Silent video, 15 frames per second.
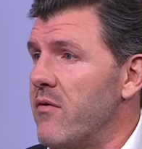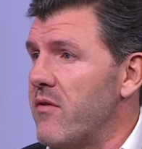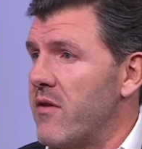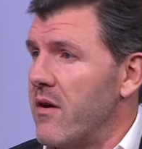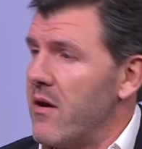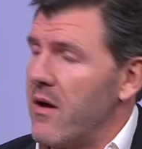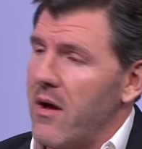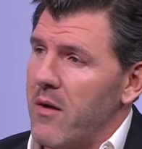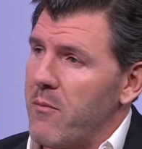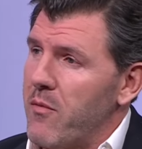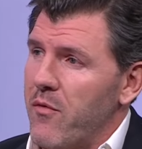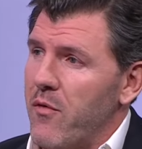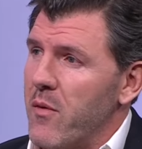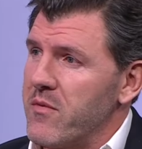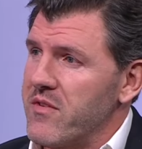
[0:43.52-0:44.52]
used to a
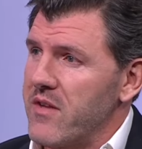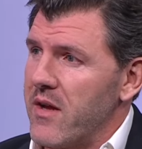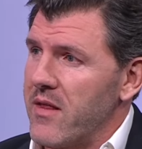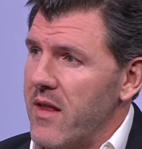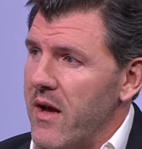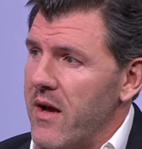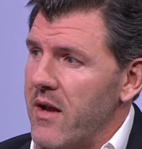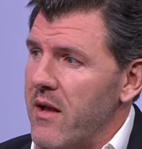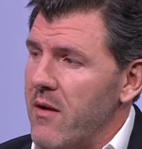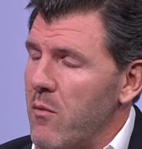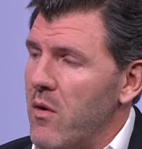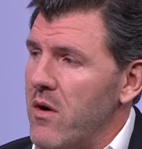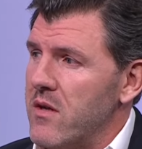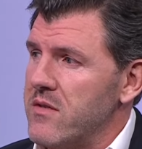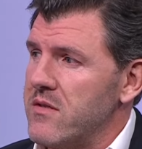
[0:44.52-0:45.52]
performance like that. It
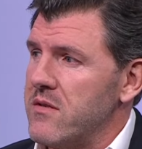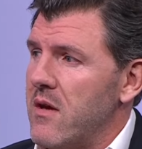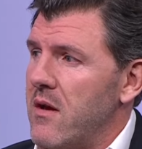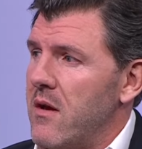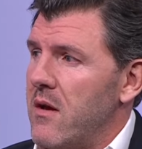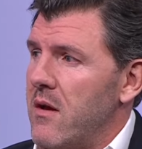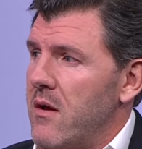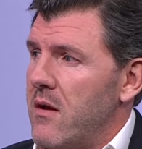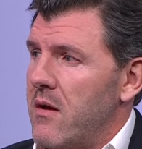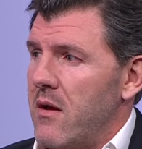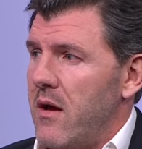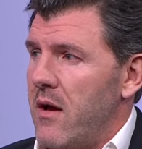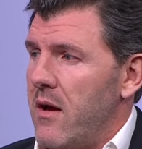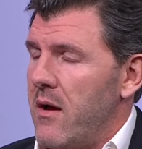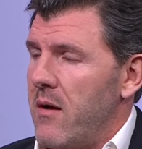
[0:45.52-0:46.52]
was
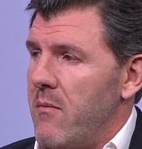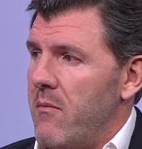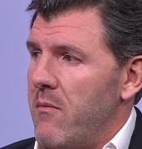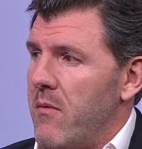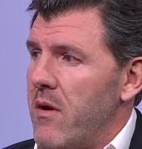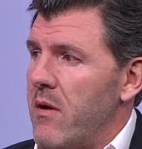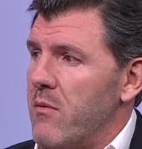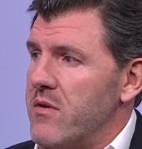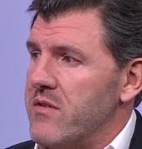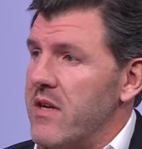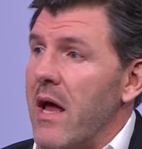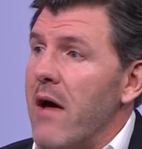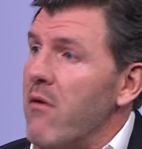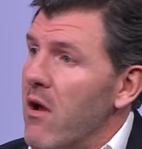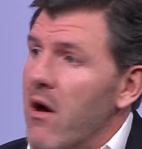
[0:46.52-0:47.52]
an
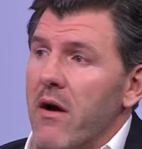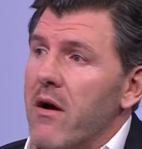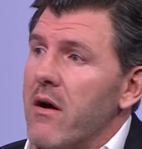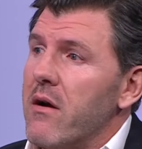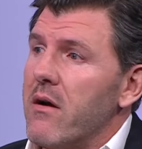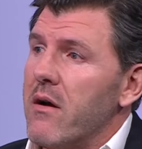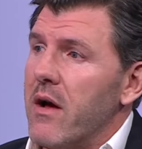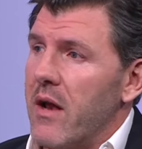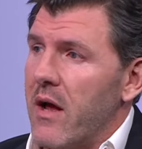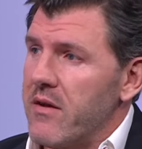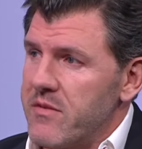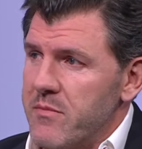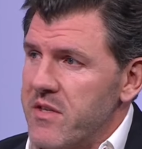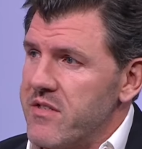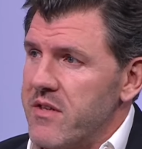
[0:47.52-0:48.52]
outlier, it
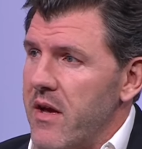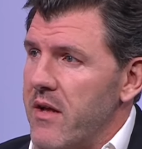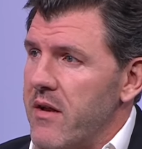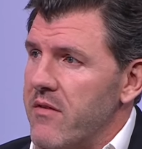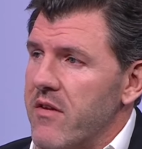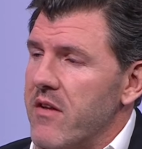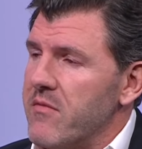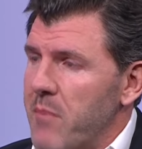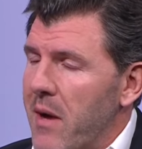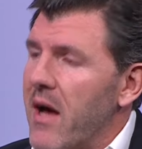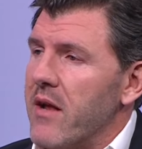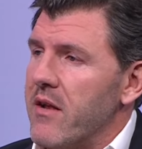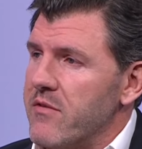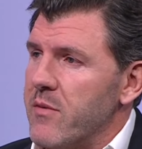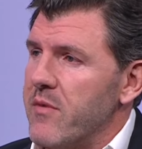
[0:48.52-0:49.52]
has to be said. It's as
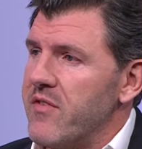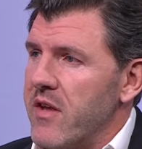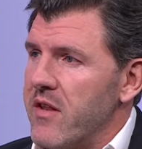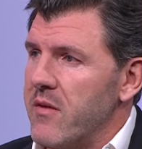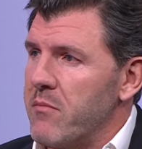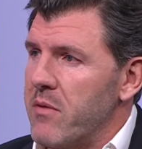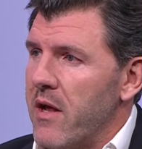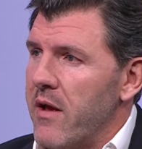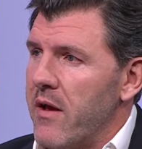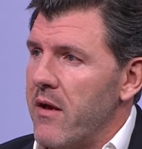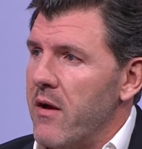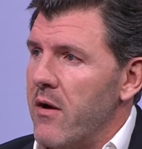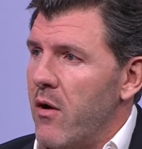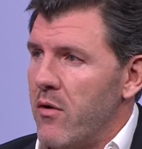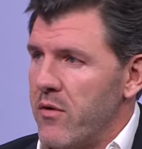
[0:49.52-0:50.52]
bad as we've seen them
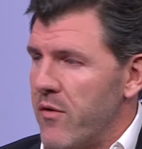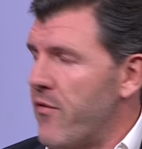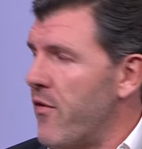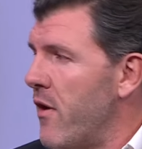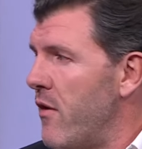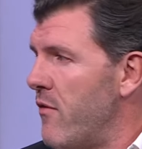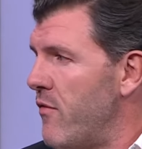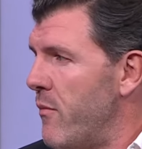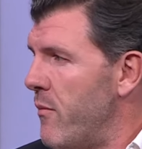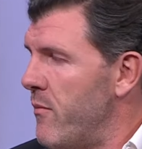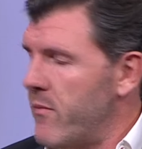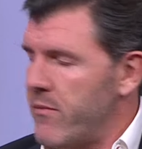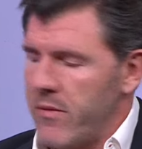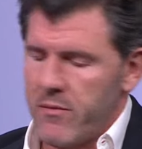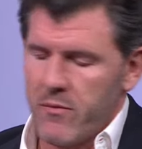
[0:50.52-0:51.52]
play under Farrell,
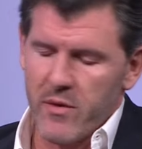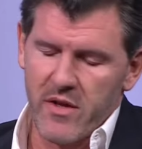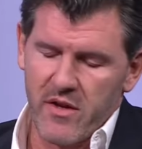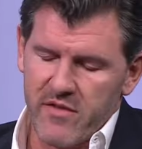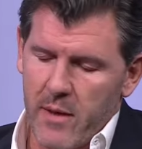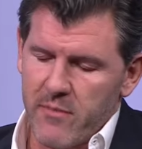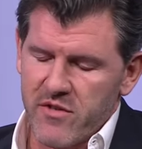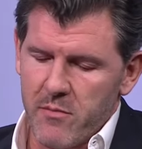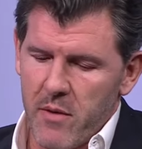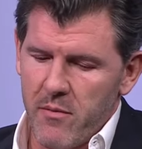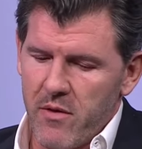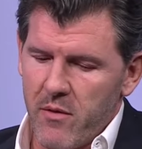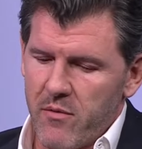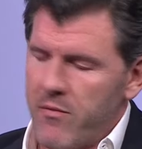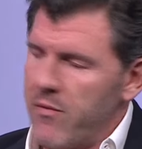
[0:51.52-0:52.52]
with the exception
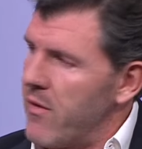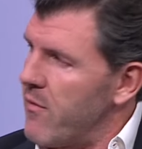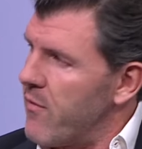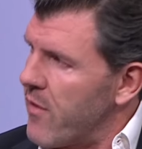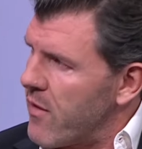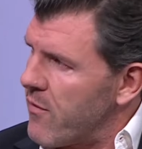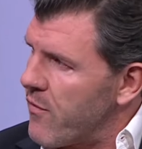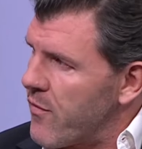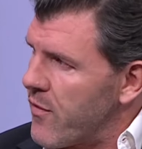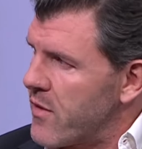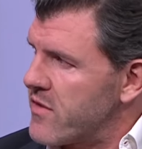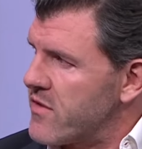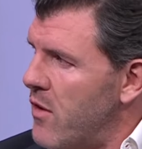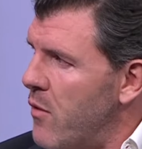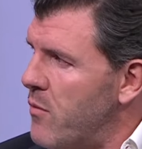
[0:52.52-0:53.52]
maybe those very, very
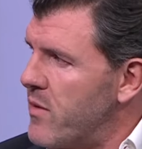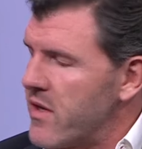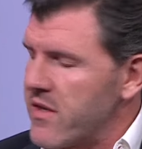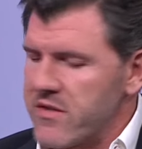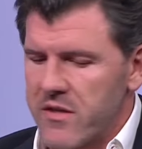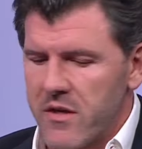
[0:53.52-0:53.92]
first opening